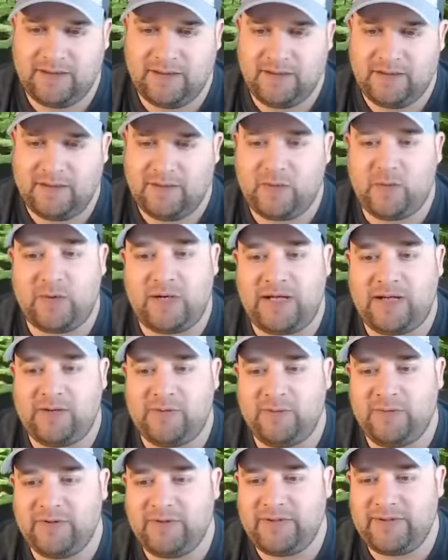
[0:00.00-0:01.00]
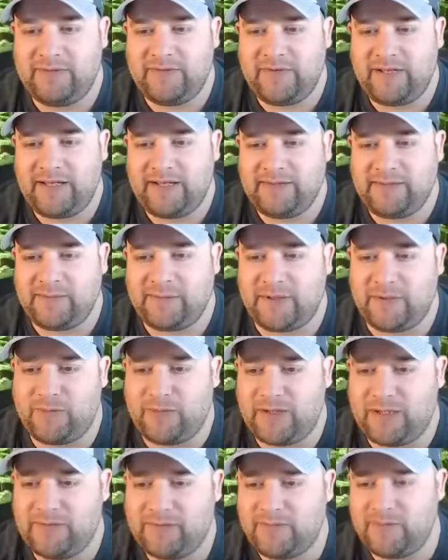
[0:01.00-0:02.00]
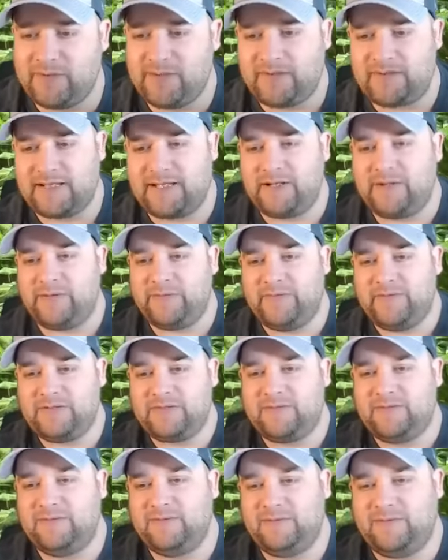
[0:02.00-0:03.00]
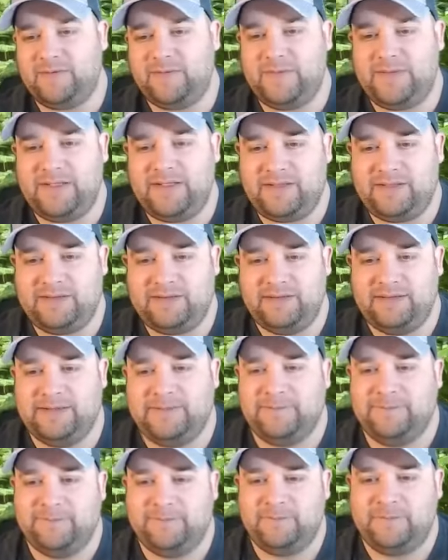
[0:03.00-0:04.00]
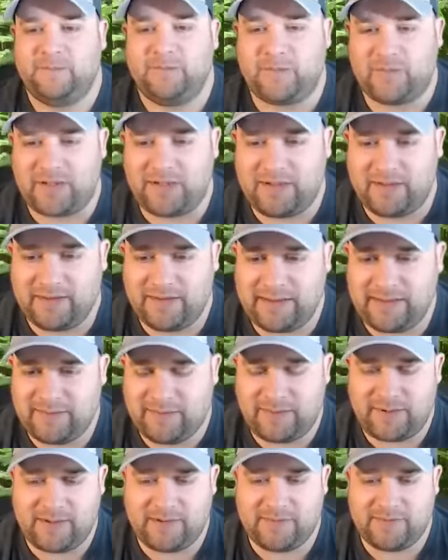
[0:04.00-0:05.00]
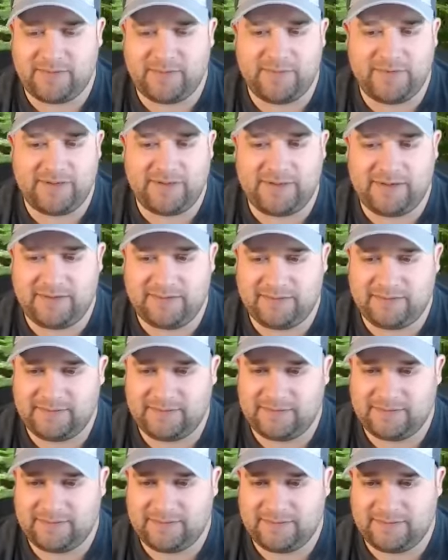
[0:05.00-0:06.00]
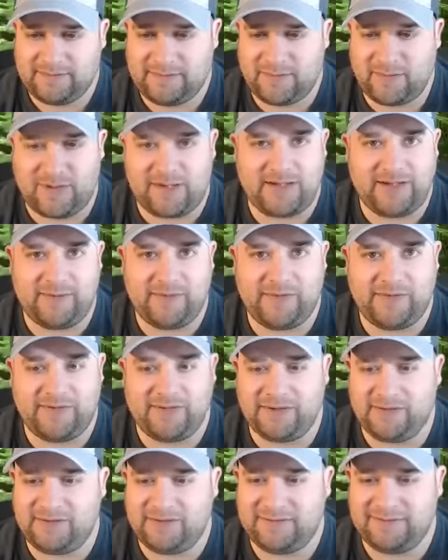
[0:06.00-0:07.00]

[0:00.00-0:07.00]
Wow, really fast. My wife won't allow a fish room for me. Well, that's probably why I'm single.